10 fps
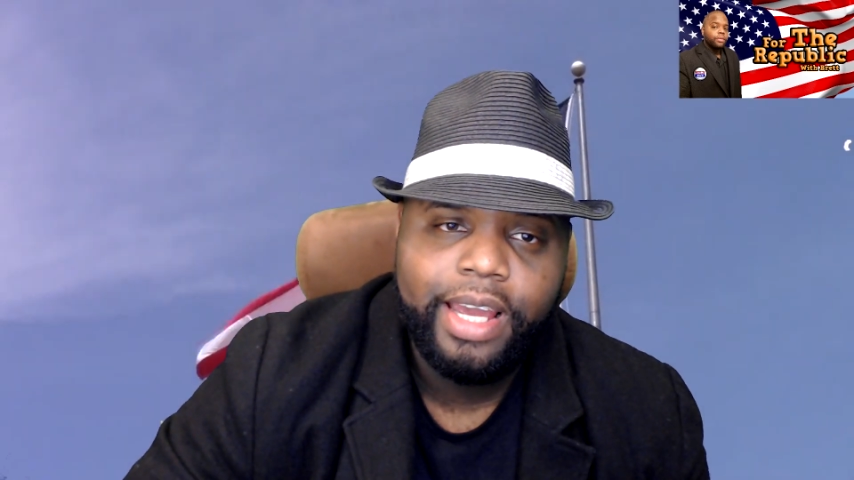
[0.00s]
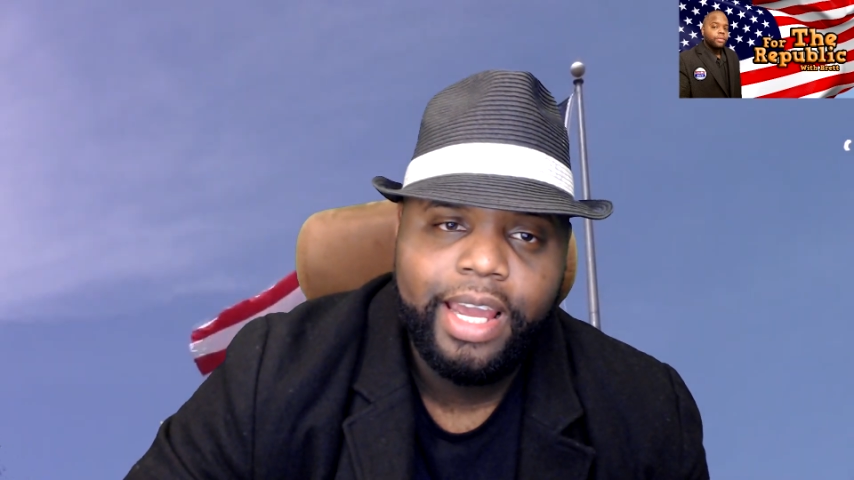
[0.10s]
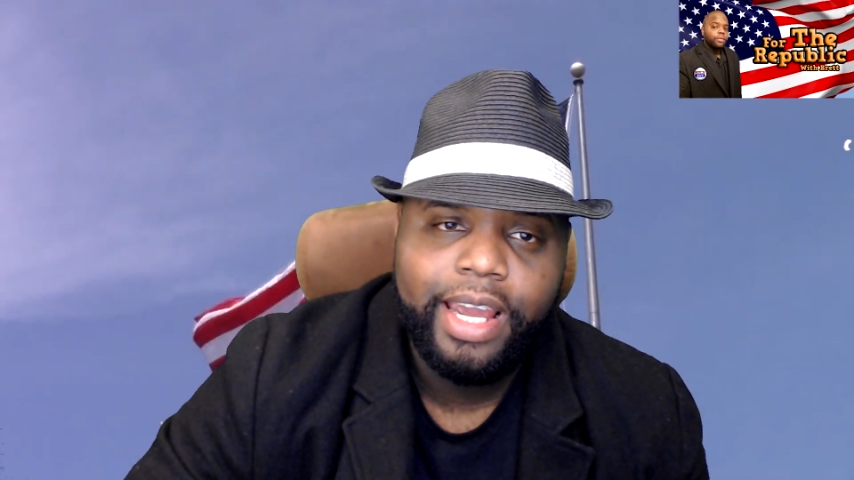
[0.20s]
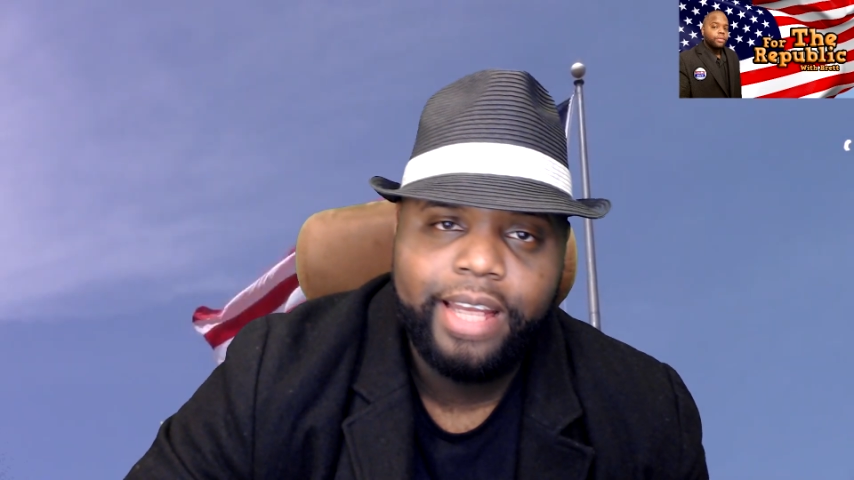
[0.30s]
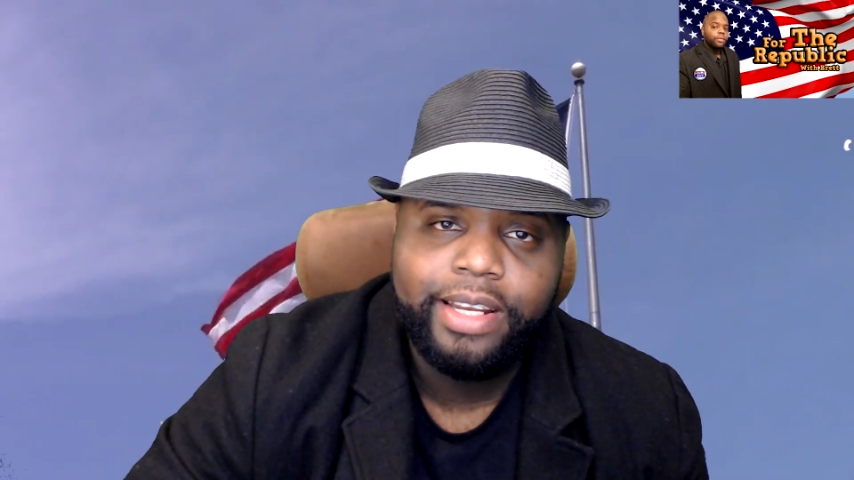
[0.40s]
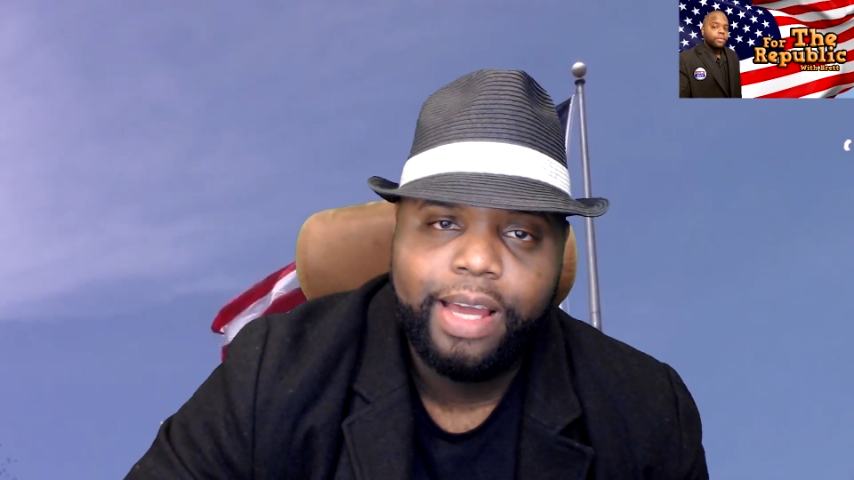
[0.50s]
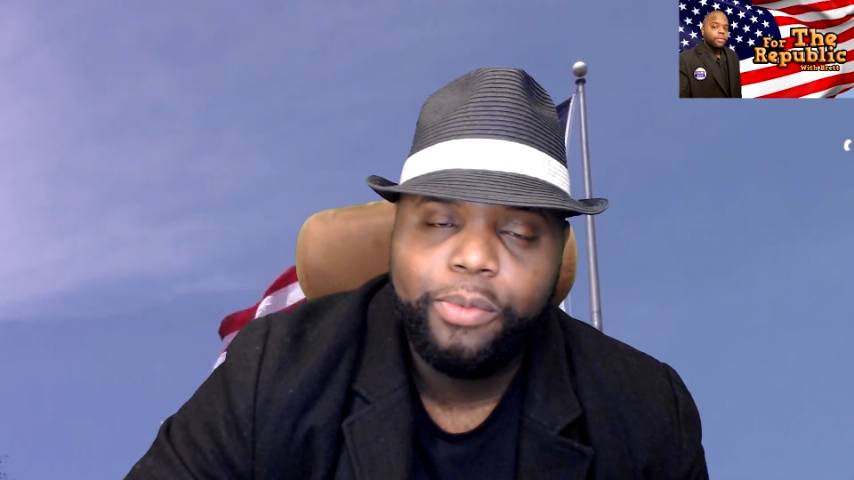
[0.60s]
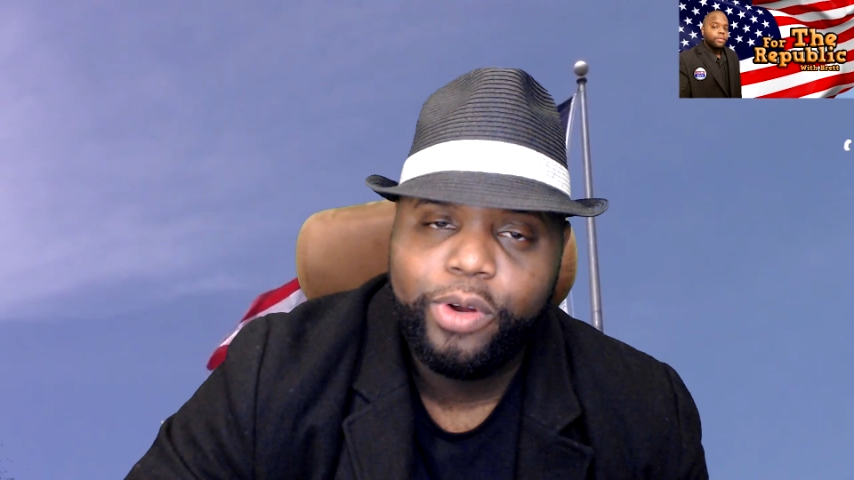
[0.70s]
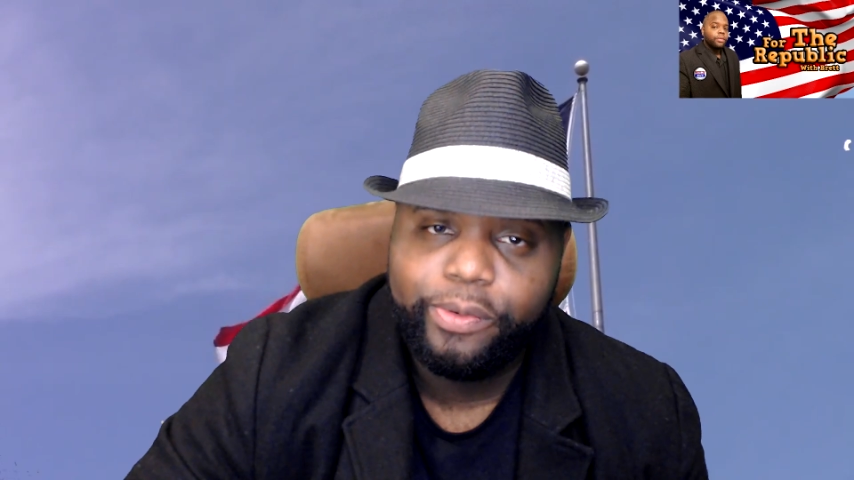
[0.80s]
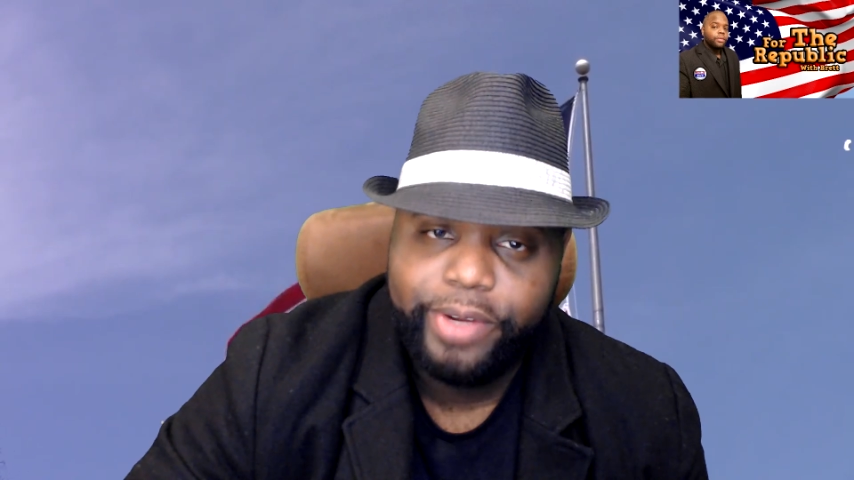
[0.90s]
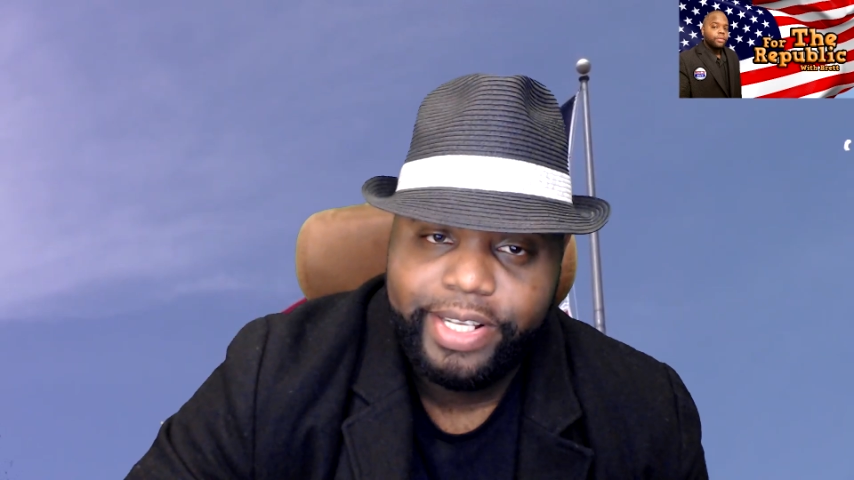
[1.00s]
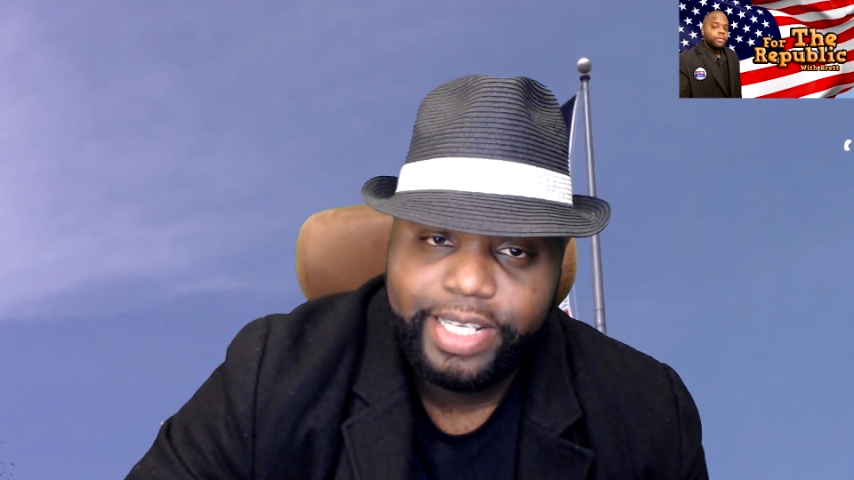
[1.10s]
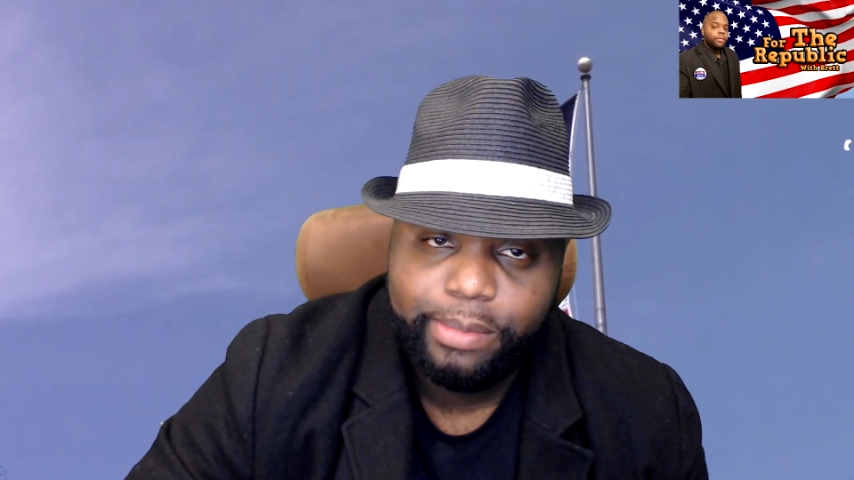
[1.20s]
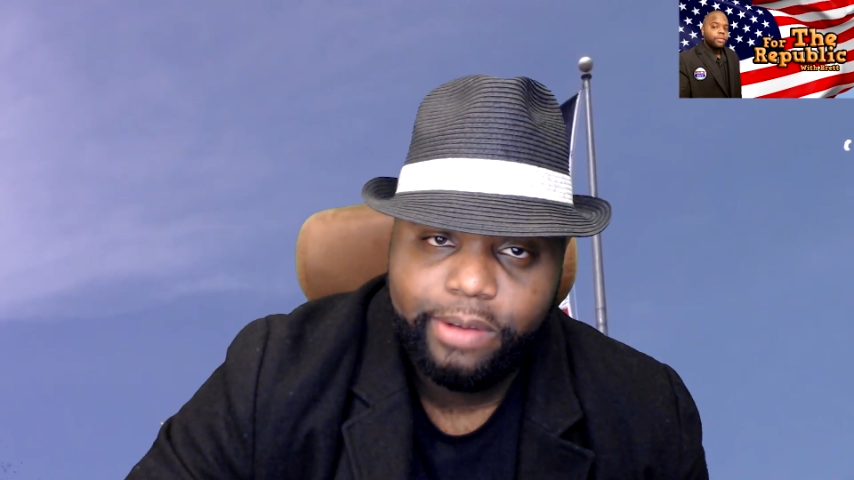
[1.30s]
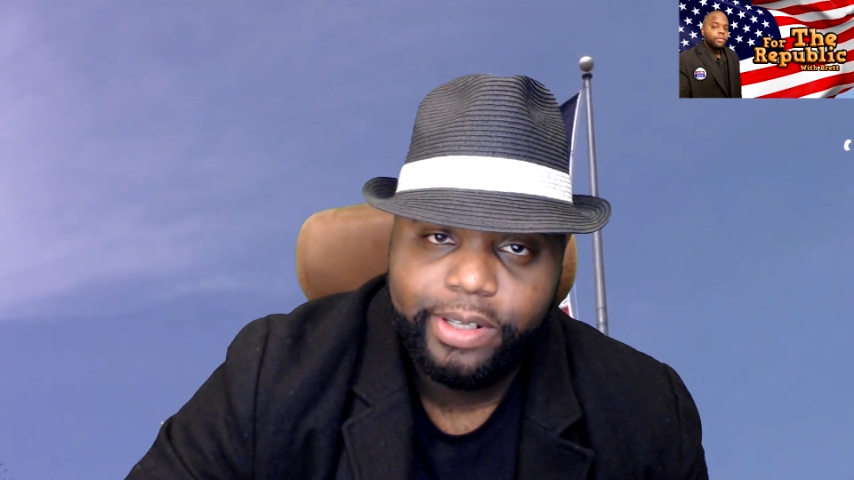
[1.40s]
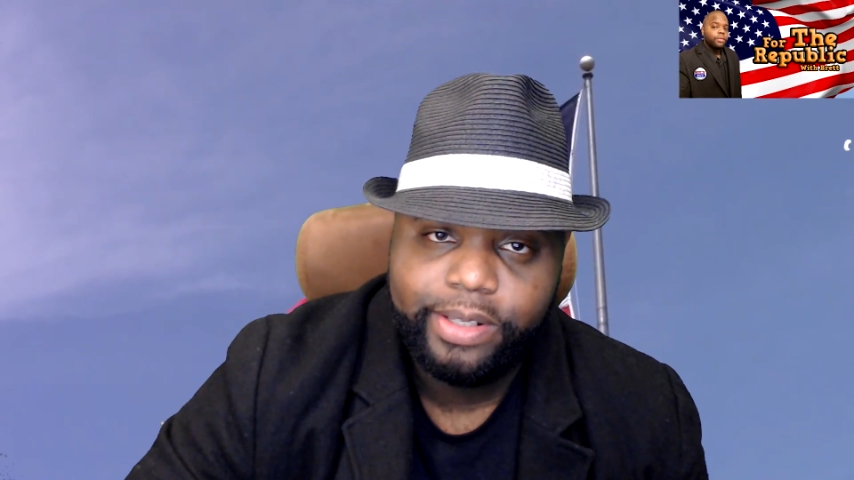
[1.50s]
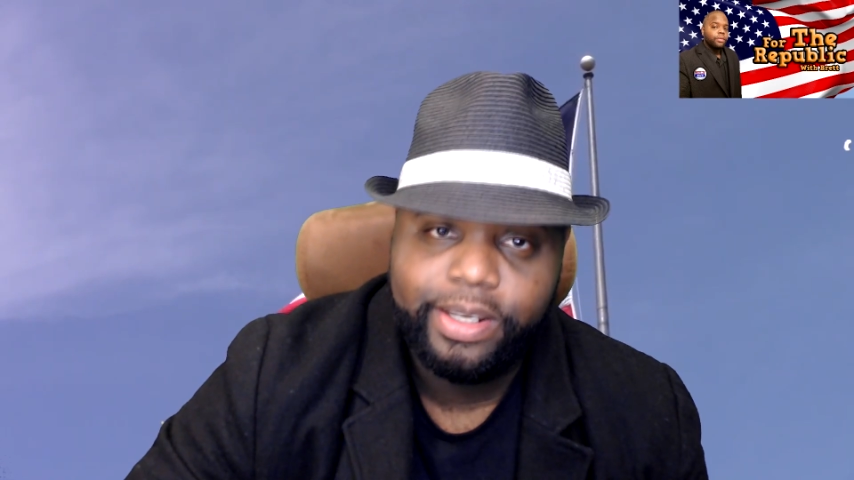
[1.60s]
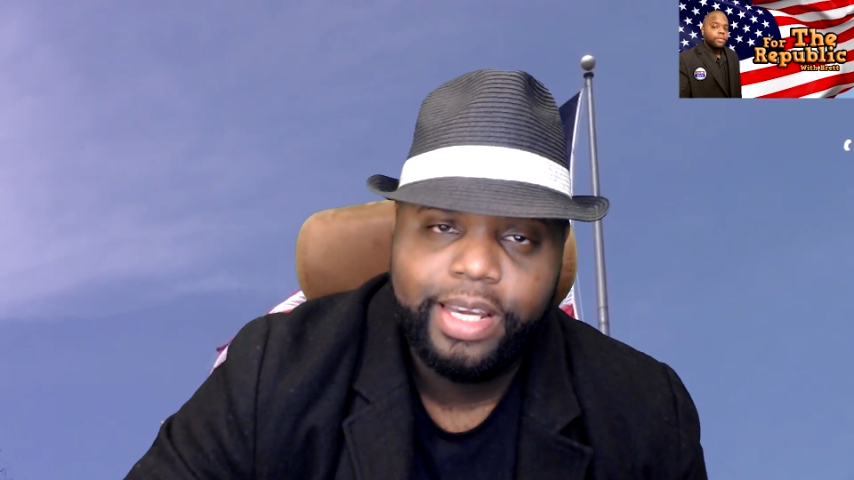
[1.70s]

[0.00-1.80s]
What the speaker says: and I'm going to read some of it,